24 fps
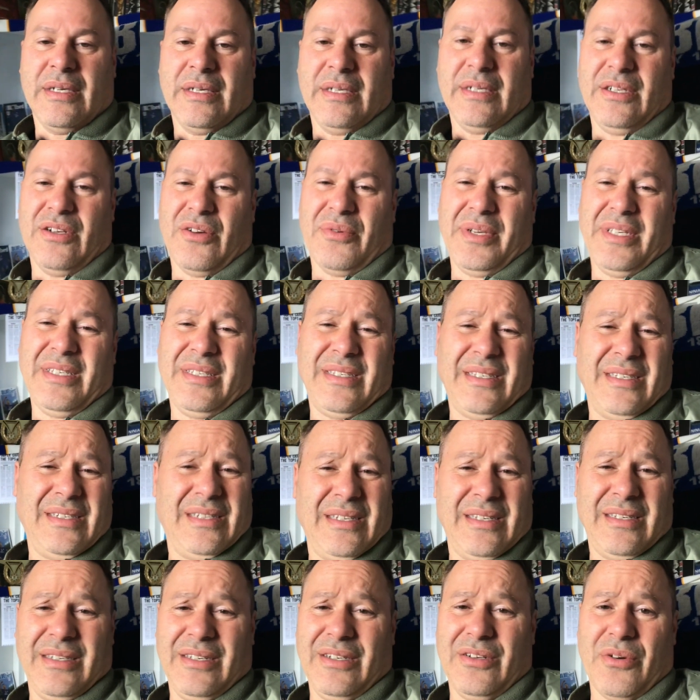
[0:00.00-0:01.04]
he's,
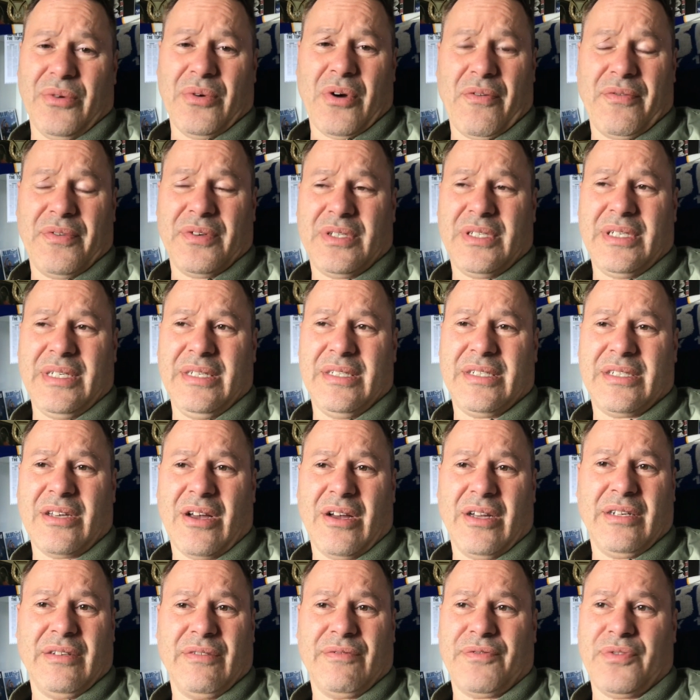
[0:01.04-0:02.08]
obviously he
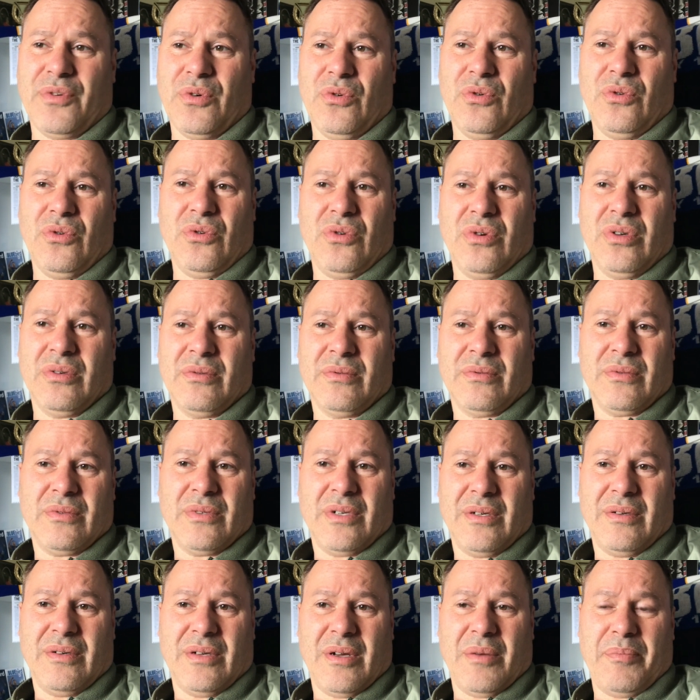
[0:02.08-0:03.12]
signed for
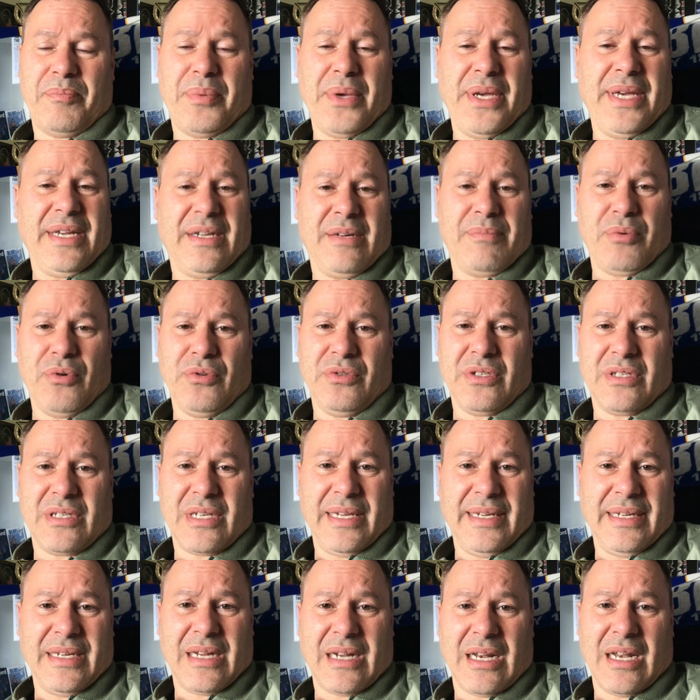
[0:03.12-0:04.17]
a big
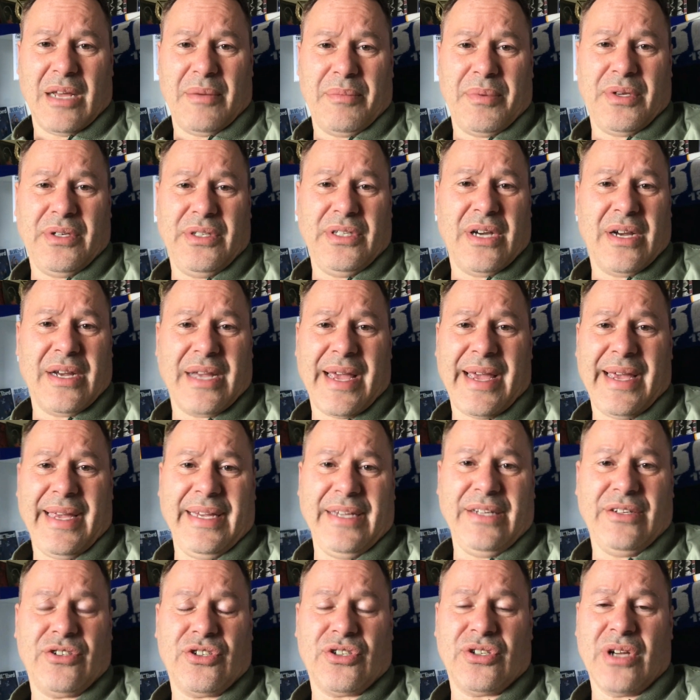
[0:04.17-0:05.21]
Bundesliga club at a young
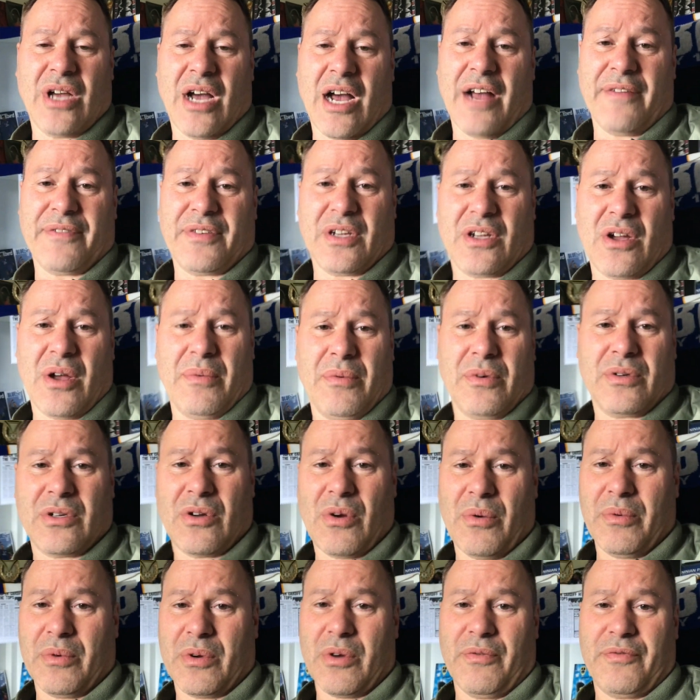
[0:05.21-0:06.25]
age after
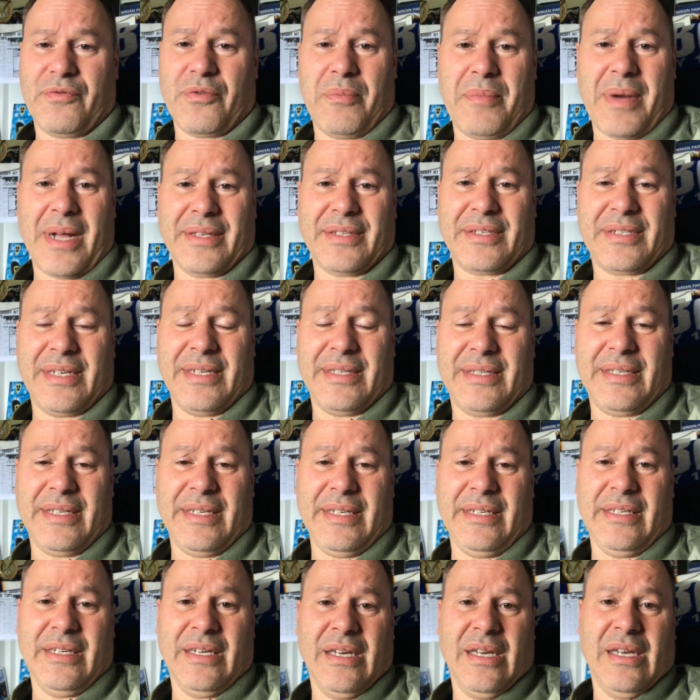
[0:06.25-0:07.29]
coming from Man
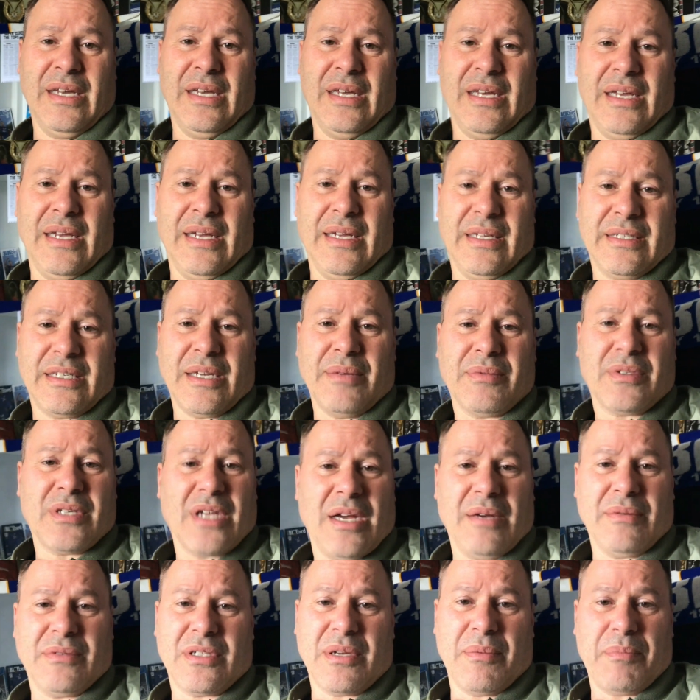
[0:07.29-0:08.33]
City.
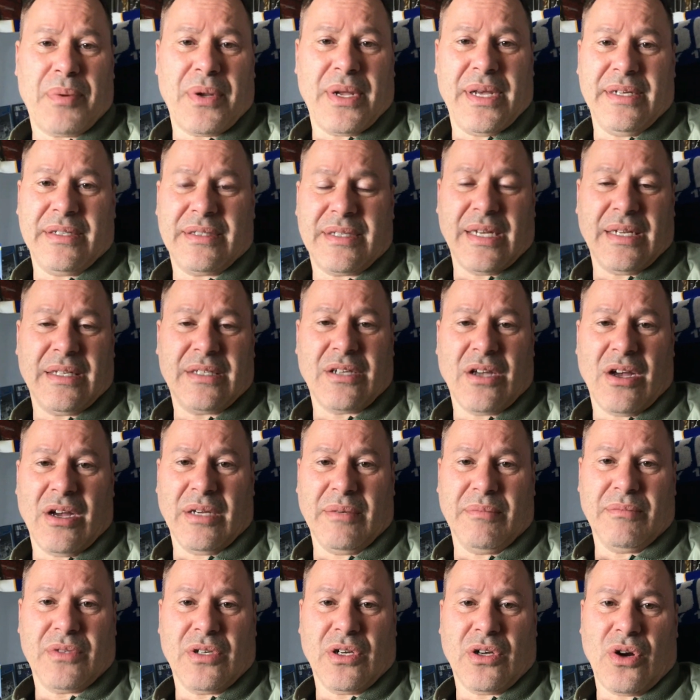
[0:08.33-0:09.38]
Sometimes some players take
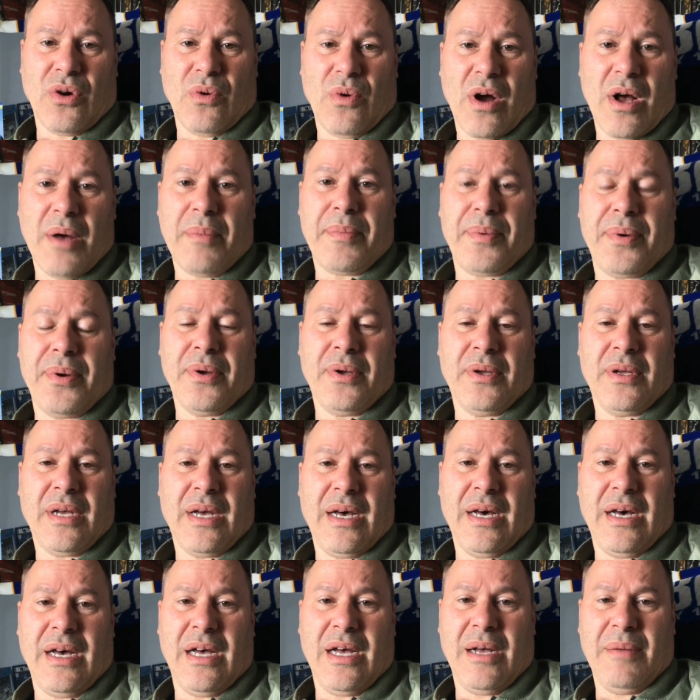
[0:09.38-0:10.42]
time to grow up.
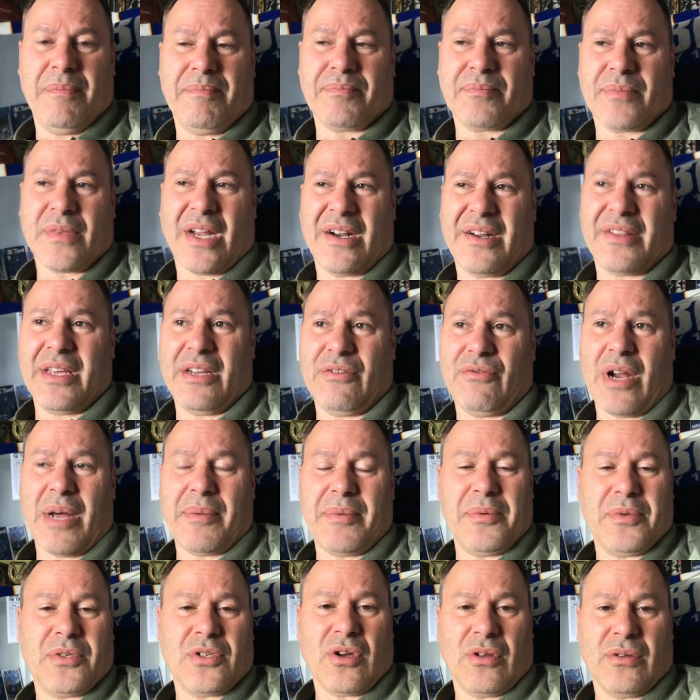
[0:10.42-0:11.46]
And I think
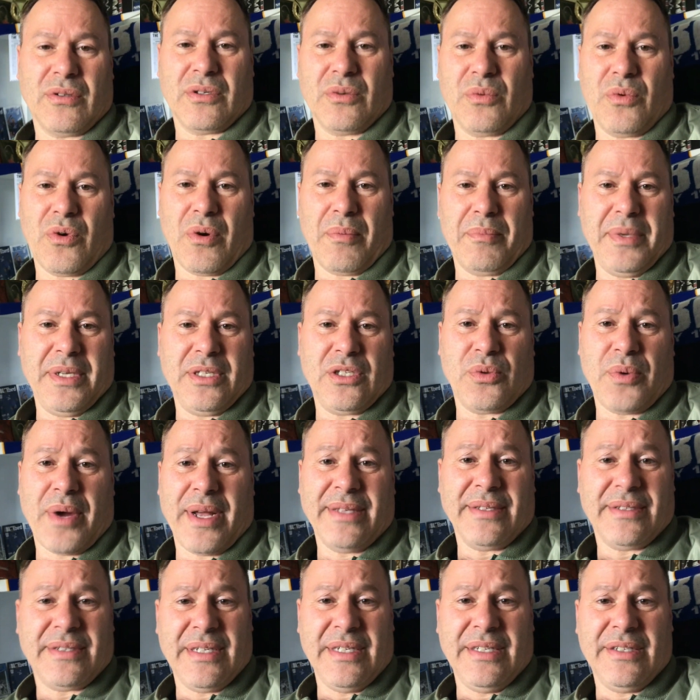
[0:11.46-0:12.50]
Rabbi Matondo,
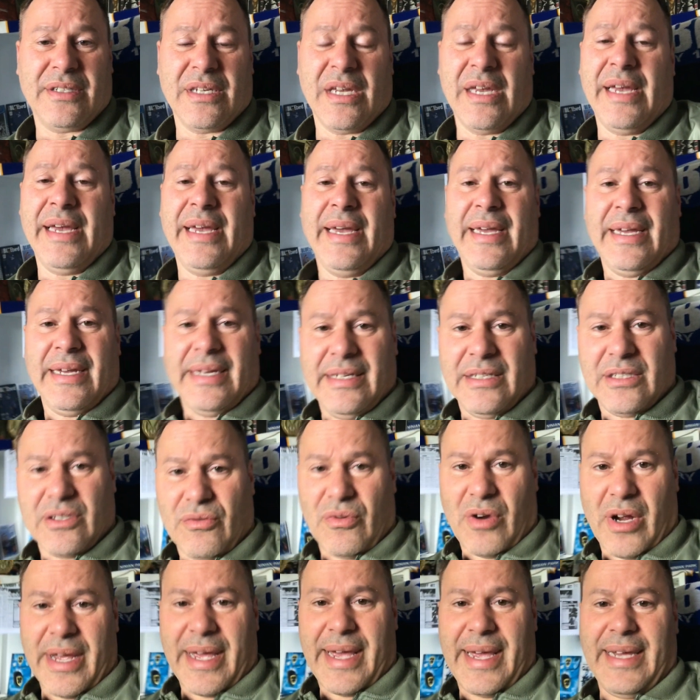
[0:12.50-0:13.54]
mid-20s, he's the
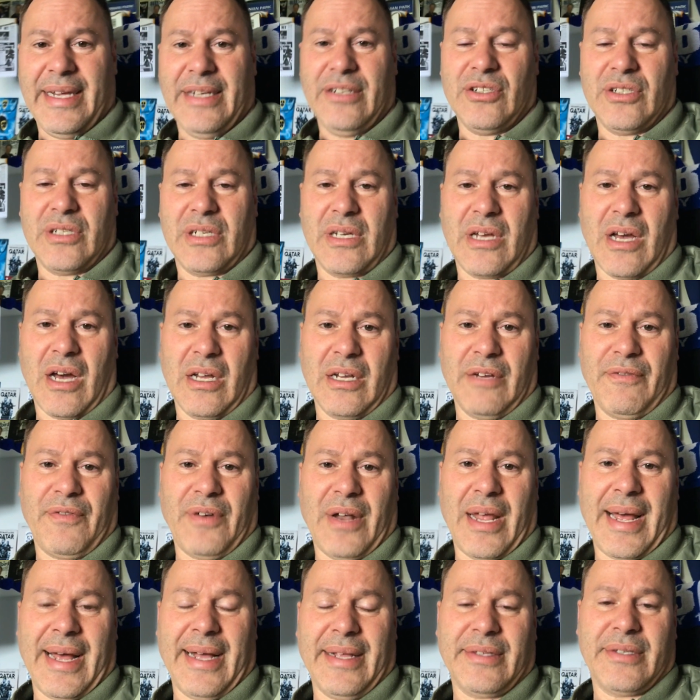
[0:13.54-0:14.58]
right age as a Cardiff
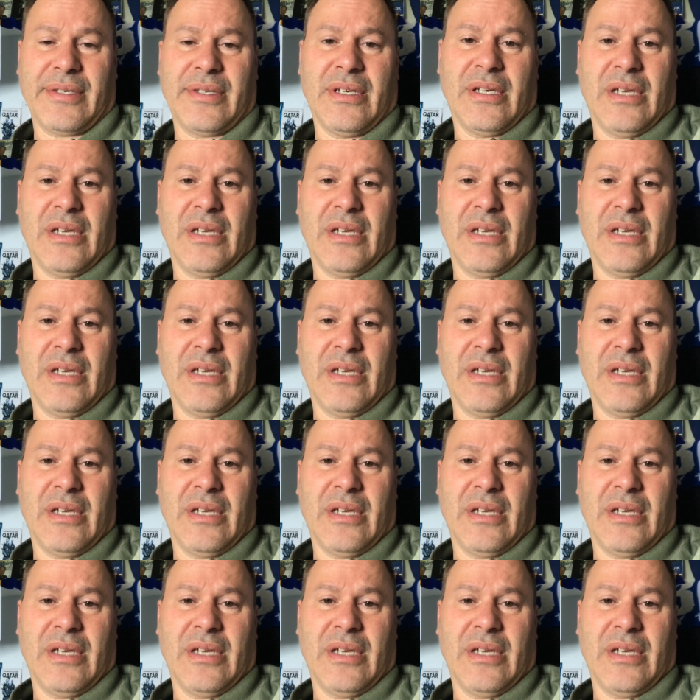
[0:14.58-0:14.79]
lad.